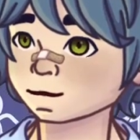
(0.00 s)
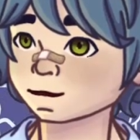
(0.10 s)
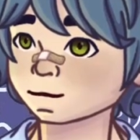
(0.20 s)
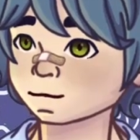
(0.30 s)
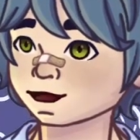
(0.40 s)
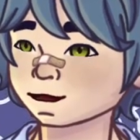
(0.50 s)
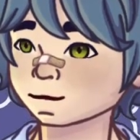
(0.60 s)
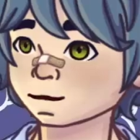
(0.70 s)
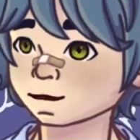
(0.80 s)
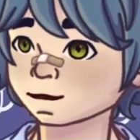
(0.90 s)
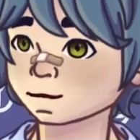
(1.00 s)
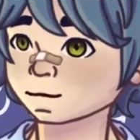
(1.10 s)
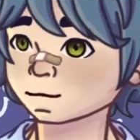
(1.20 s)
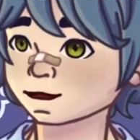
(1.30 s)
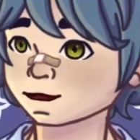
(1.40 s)
as she does canonically
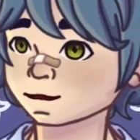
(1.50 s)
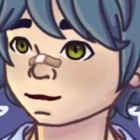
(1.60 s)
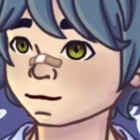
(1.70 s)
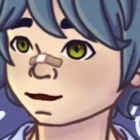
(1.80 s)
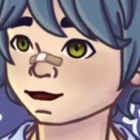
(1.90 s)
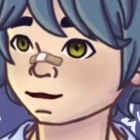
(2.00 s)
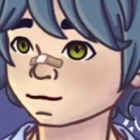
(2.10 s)
spend a lot of